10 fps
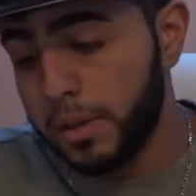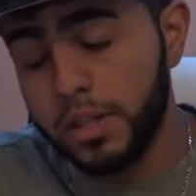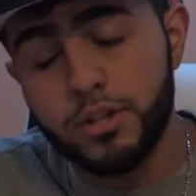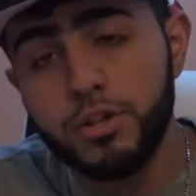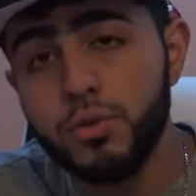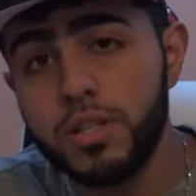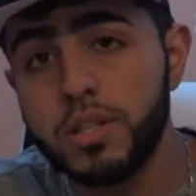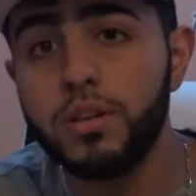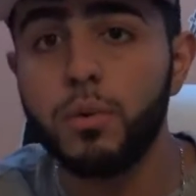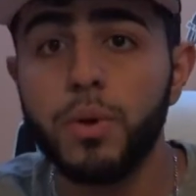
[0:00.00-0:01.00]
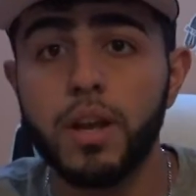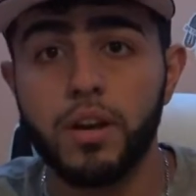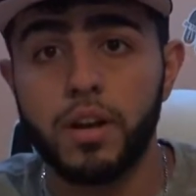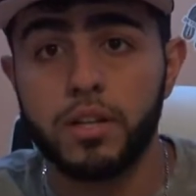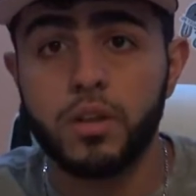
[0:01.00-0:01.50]
But the shoe is a little
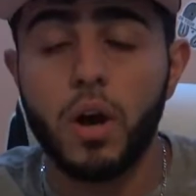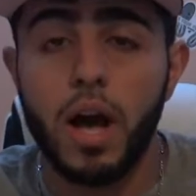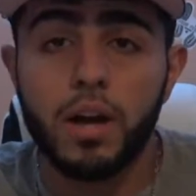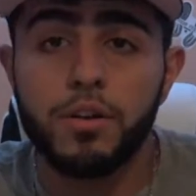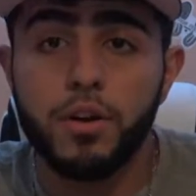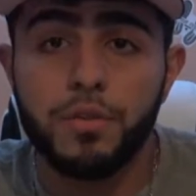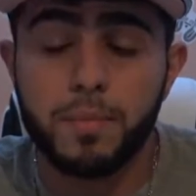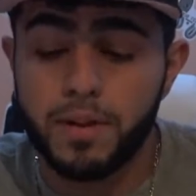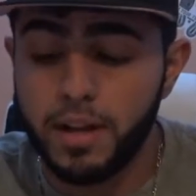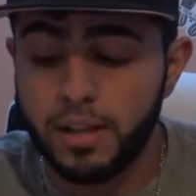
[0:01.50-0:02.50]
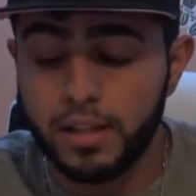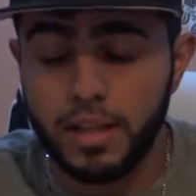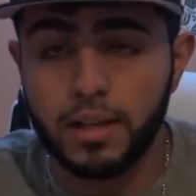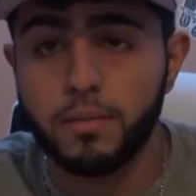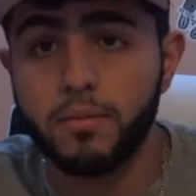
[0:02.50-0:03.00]
weird, so I don't know if I'm gonna
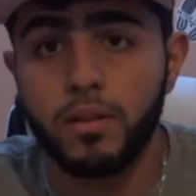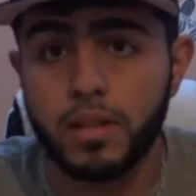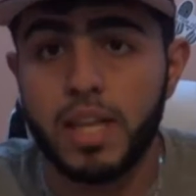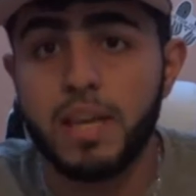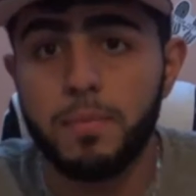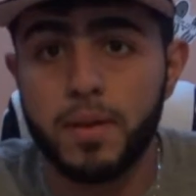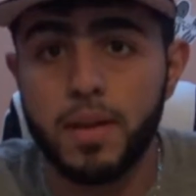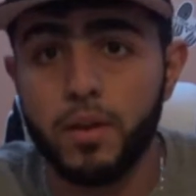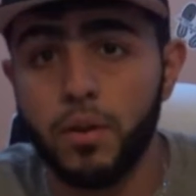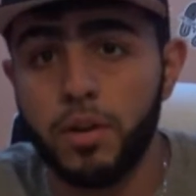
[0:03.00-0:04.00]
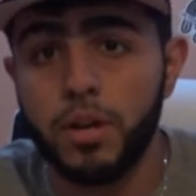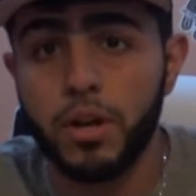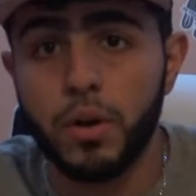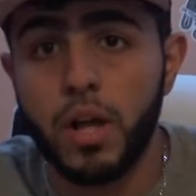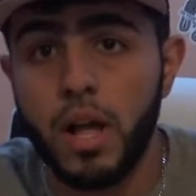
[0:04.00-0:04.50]
like keep it or you
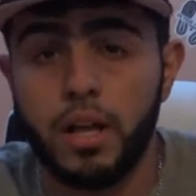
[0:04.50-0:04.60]
know,